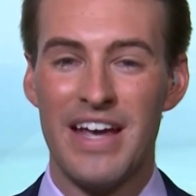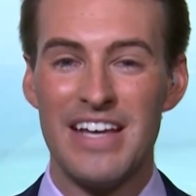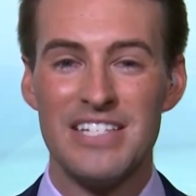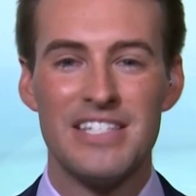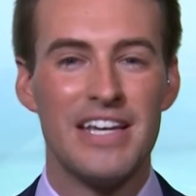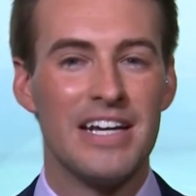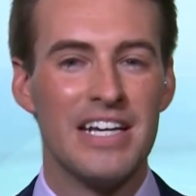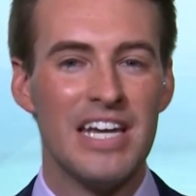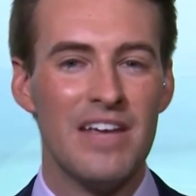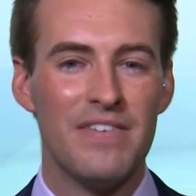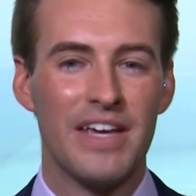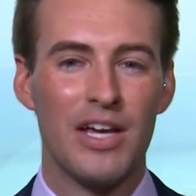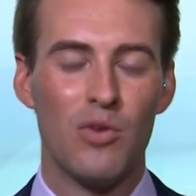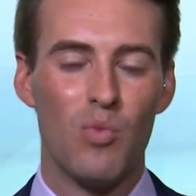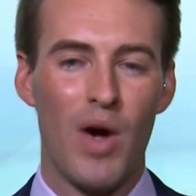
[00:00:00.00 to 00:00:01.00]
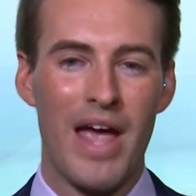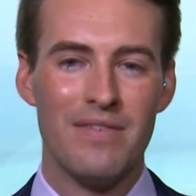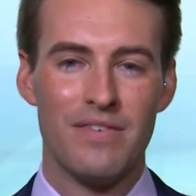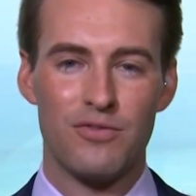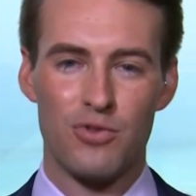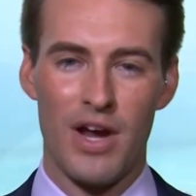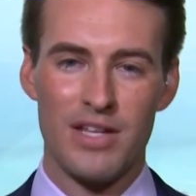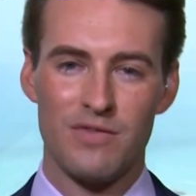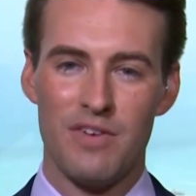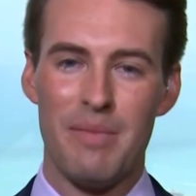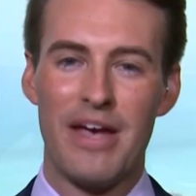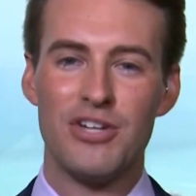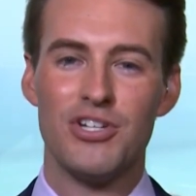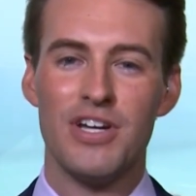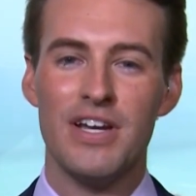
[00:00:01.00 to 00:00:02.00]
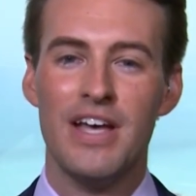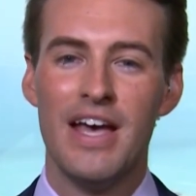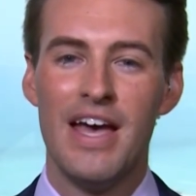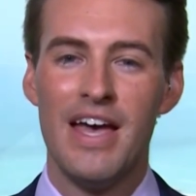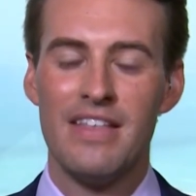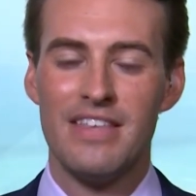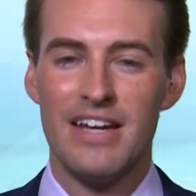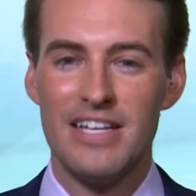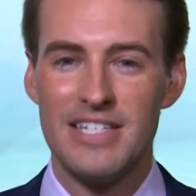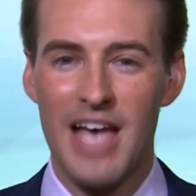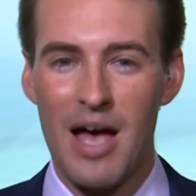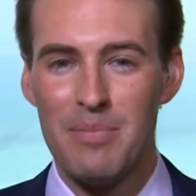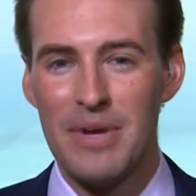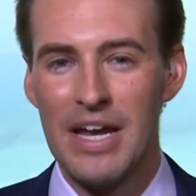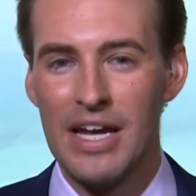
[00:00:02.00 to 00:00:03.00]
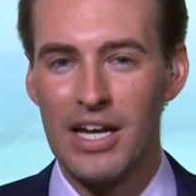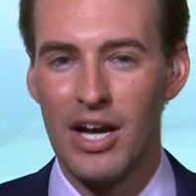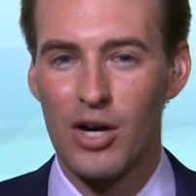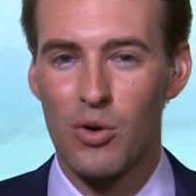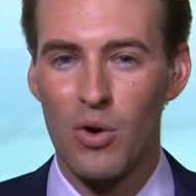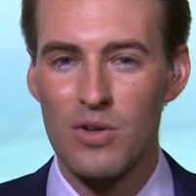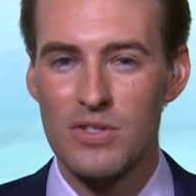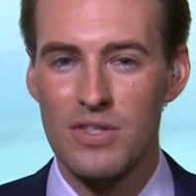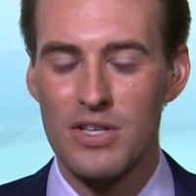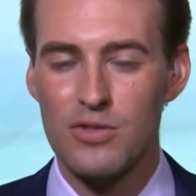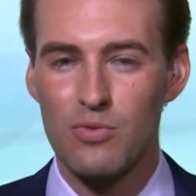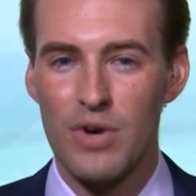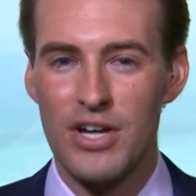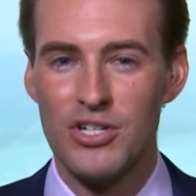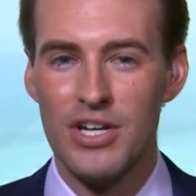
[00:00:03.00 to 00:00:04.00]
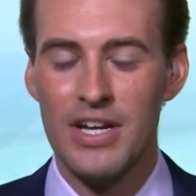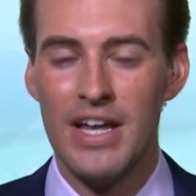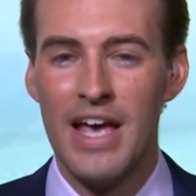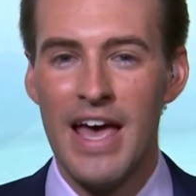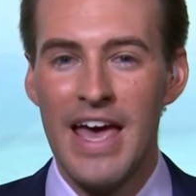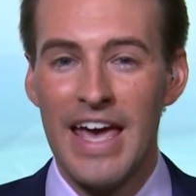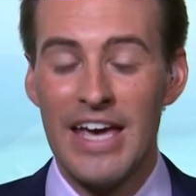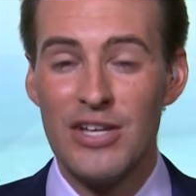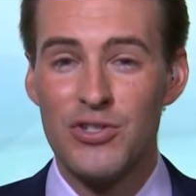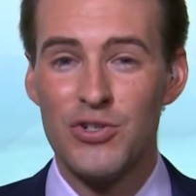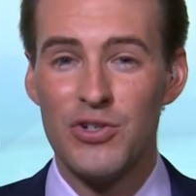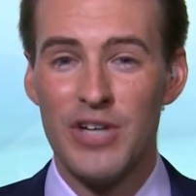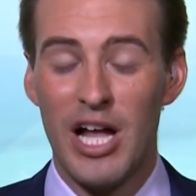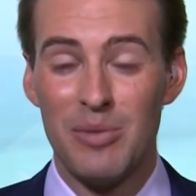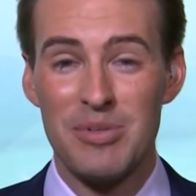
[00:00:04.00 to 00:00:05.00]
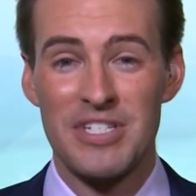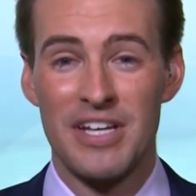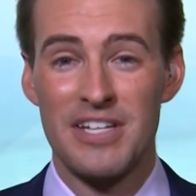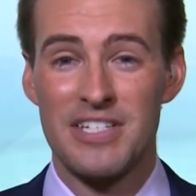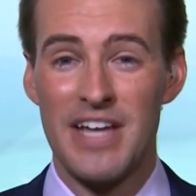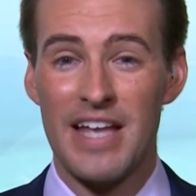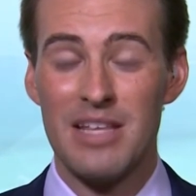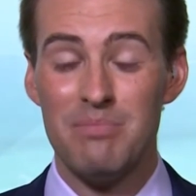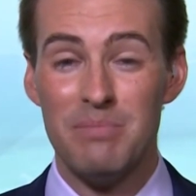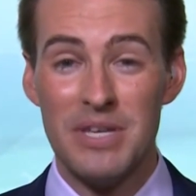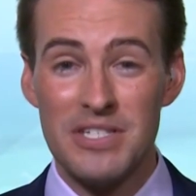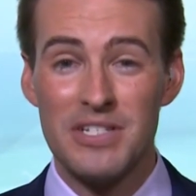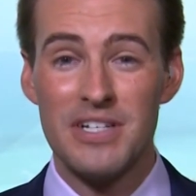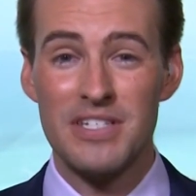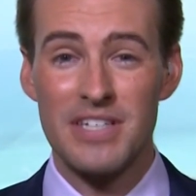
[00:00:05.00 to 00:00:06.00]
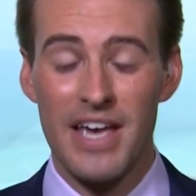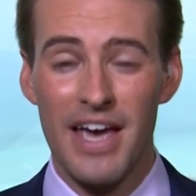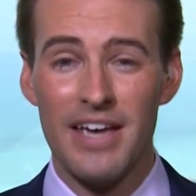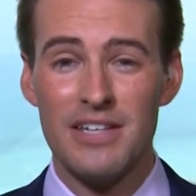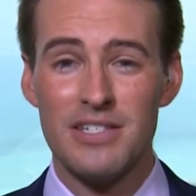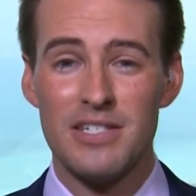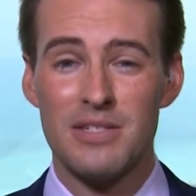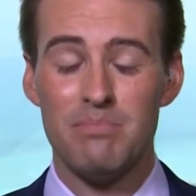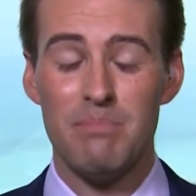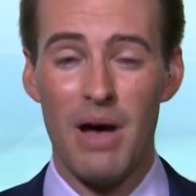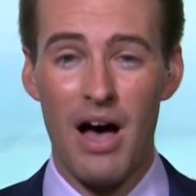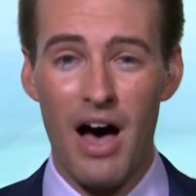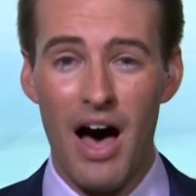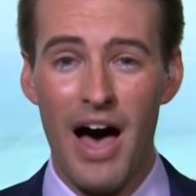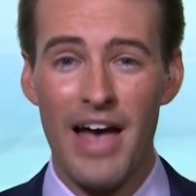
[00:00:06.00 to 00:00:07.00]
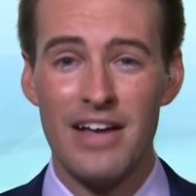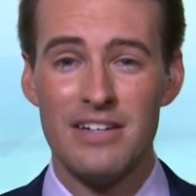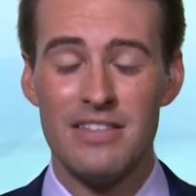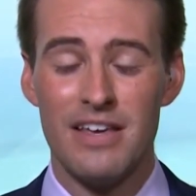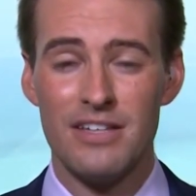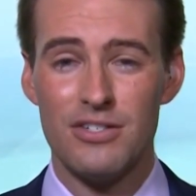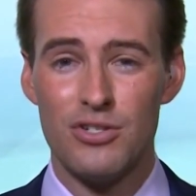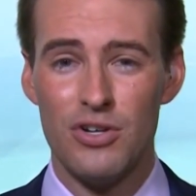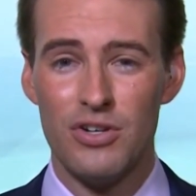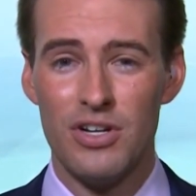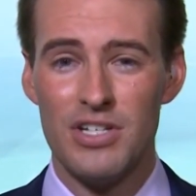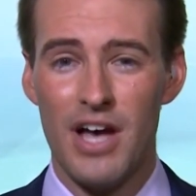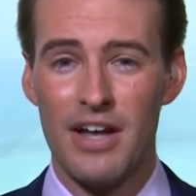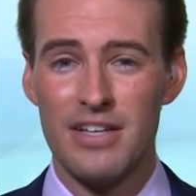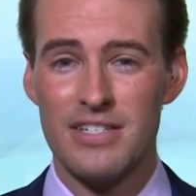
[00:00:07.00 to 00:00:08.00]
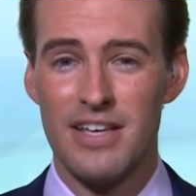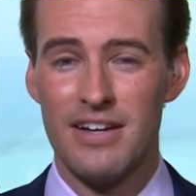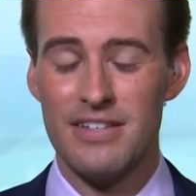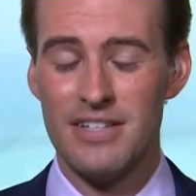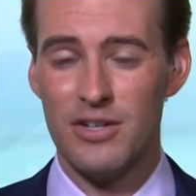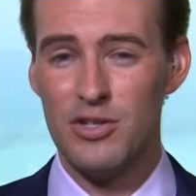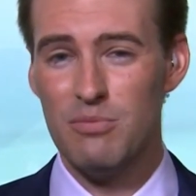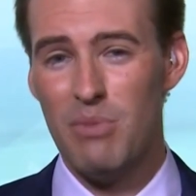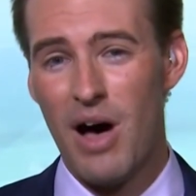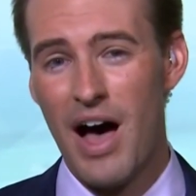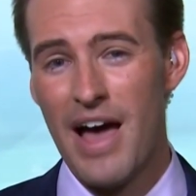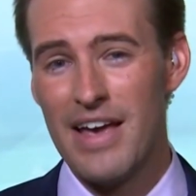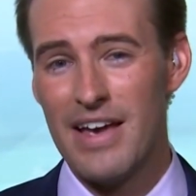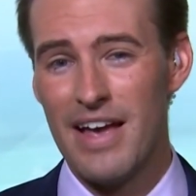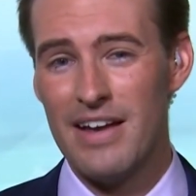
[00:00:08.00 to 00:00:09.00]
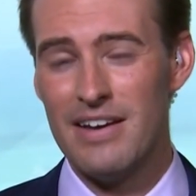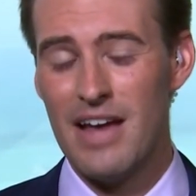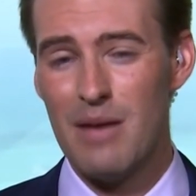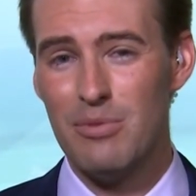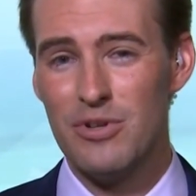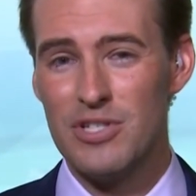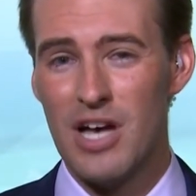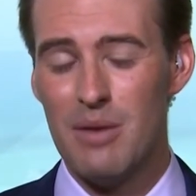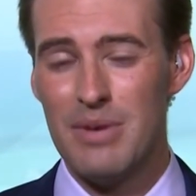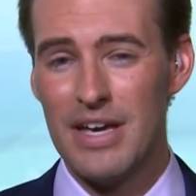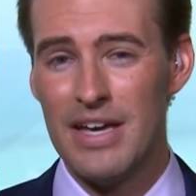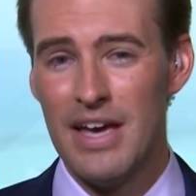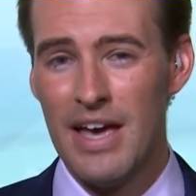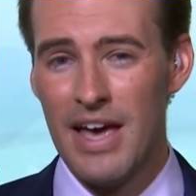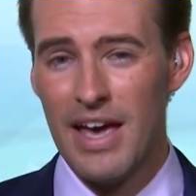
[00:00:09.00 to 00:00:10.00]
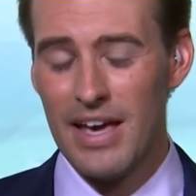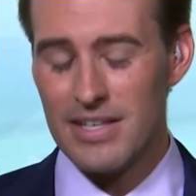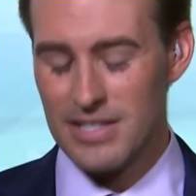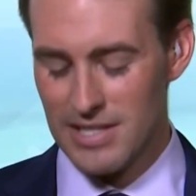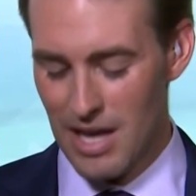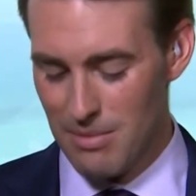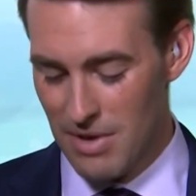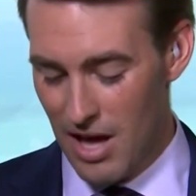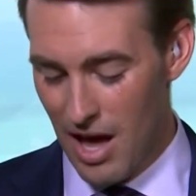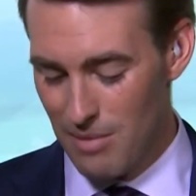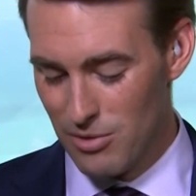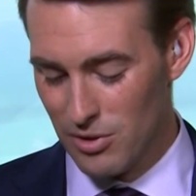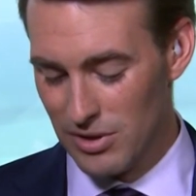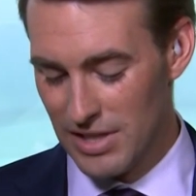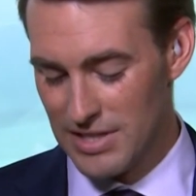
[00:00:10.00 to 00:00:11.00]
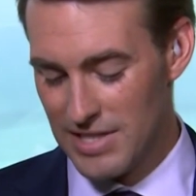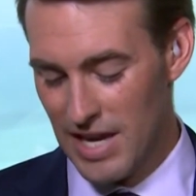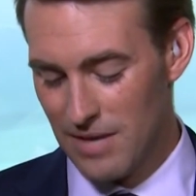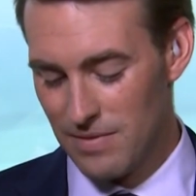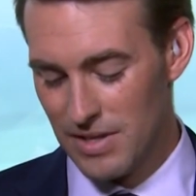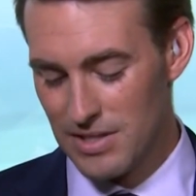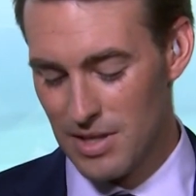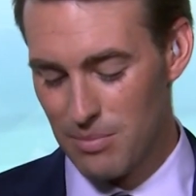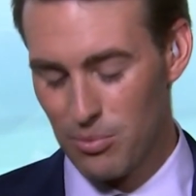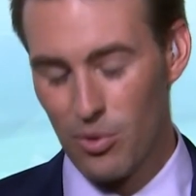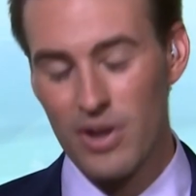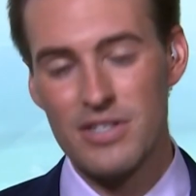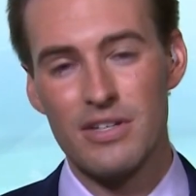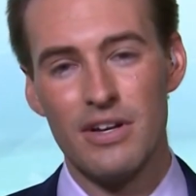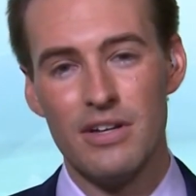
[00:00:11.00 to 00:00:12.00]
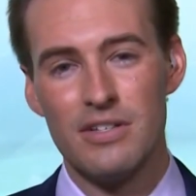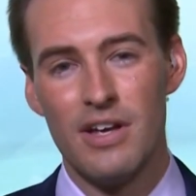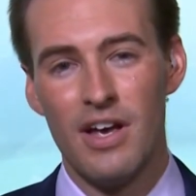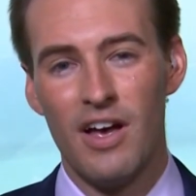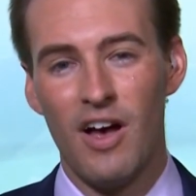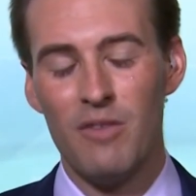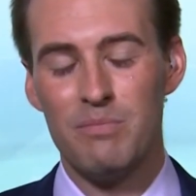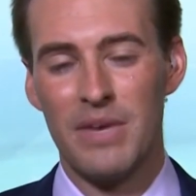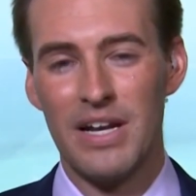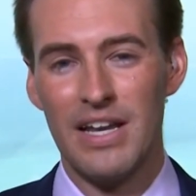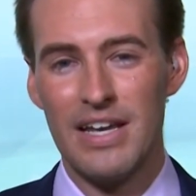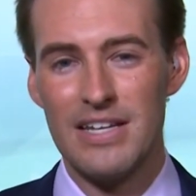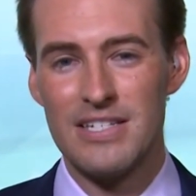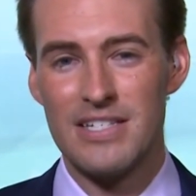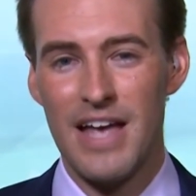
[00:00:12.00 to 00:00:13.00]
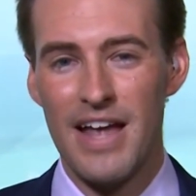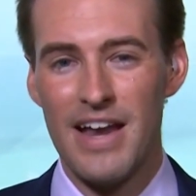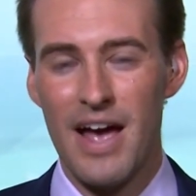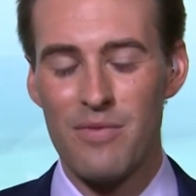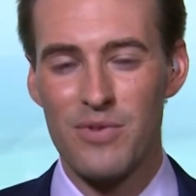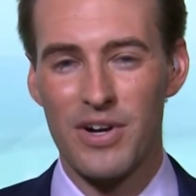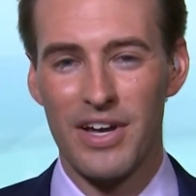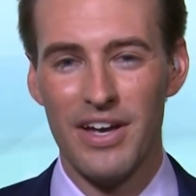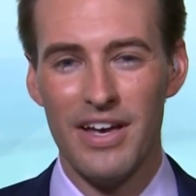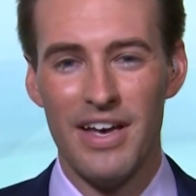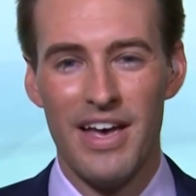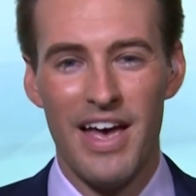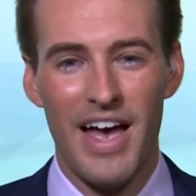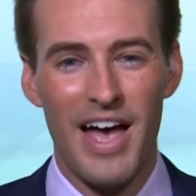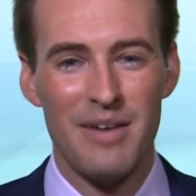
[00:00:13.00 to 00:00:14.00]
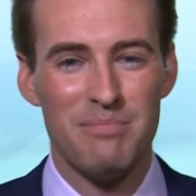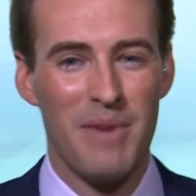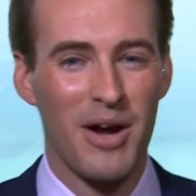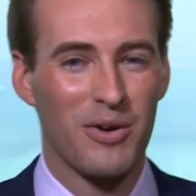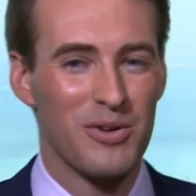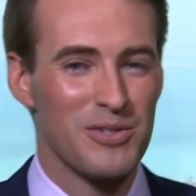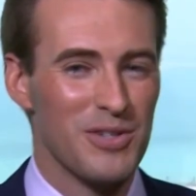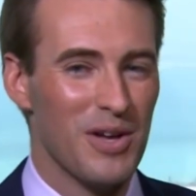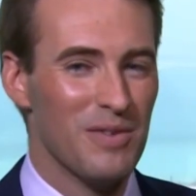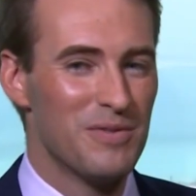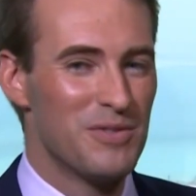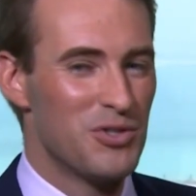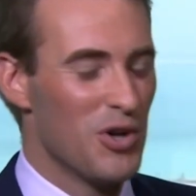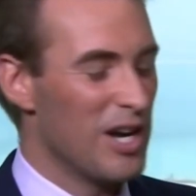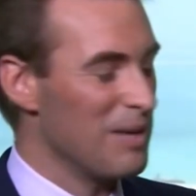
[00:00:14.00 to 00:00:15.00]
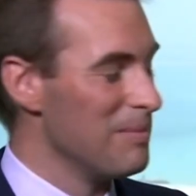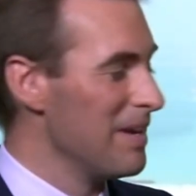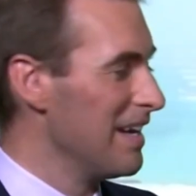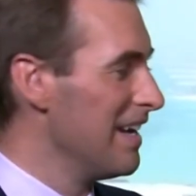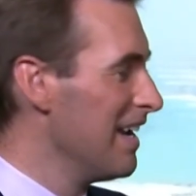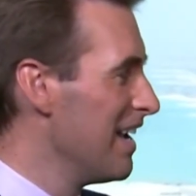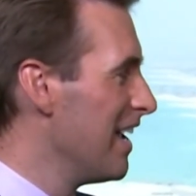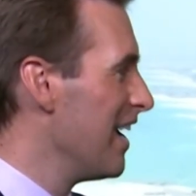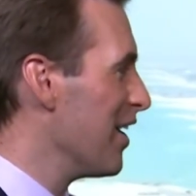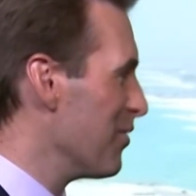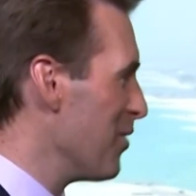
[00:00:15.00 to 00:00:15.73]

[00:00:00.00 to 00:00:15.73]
and a significant wave of transformation that is happening across this region. Here to help us understand the business case behind these two new data centers in Dubai and Abu Dhabi is Samer Abu Ltaif. He's the president of Middle East and Africa at Microsoft, joining me